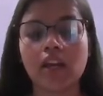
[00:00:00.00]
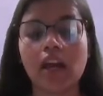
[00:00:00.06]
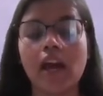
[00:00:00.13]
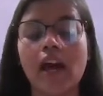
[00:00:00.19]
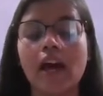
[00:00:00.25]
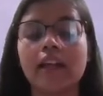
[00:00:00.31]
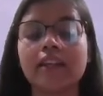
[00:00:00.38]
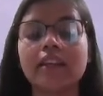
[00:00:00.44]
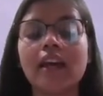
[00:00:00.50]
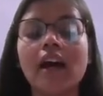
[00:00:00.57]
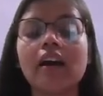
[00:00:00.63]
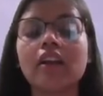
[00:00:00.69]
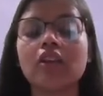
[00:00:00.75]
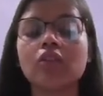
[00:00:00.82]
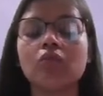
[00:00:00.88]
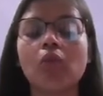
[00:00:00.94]
and they are
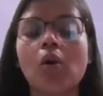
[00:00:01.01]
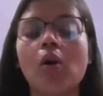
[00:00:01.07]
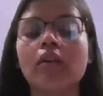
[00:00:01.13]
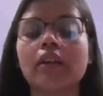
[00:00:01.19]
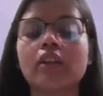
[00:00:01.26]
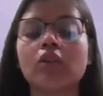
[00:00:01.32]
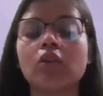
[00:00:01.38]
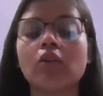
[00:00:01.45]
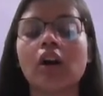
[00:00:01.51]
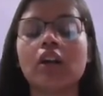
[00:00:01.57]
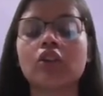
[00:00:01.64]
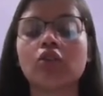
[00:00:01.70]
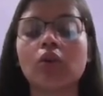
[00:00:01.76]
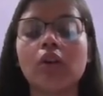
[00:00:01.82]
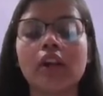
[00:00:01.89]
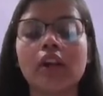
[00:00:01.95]
involved in
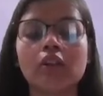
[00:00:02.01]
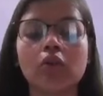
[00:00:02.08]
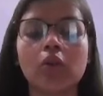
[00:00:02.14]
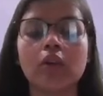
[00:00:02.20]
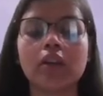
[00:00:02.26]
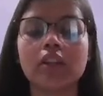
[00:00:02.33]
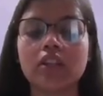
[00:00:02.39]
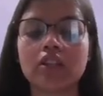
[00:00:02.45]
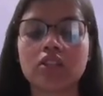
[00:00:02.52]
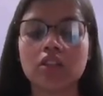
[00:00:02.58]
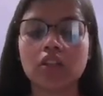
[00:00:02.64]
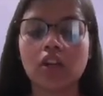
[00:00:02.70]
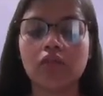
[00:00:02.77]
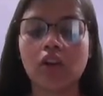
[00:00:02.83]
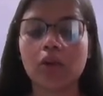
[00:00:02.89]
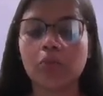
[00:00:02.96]
control and coordination
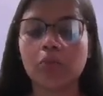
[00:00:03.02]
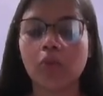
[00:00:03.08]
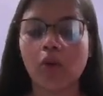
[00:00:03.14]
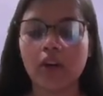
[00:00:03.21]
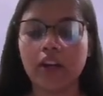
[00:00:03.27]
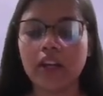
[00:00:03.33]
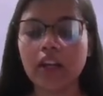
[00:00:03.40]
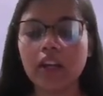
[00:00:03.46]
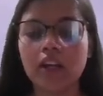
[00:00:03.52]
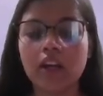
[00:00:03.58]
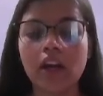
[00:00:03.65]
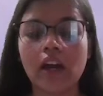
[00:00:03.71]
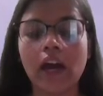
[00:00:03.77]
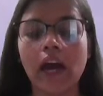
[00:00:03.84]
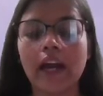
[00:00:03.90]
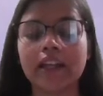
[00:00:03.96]
of our body,
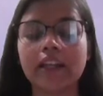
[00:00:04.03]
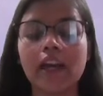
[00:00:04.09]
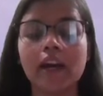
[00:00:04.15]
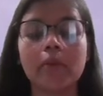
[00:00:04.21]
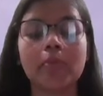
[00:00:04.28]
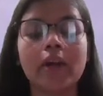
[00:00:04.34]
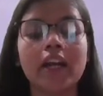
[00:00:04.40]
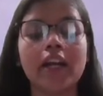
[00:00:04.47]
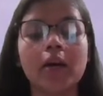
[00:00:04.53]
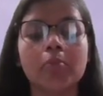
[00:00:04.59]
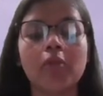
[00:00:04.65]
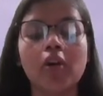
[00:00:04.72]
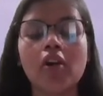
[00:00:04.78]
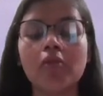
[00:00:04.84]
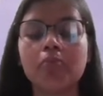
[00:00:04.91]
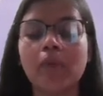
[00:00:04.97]
and they are made up
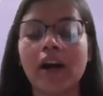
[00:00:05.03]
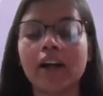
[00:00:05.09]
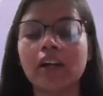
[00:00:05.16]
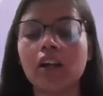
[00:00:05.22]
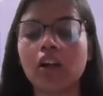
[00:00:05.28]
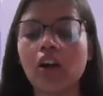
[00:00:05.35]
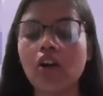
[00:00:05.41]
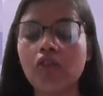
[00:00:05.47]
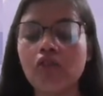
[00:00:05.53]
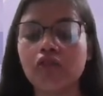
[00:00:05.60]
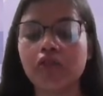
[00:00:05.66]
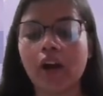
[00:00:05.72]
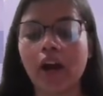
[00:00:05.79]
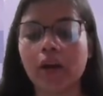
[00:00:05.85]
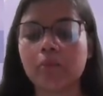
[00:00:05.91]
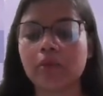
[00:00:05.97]
of bundle of
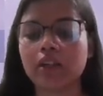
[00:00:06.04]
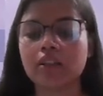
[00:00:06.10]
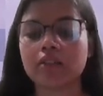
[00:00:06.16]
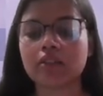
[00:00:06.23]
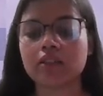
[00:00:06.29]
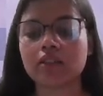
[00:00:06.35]
fibers.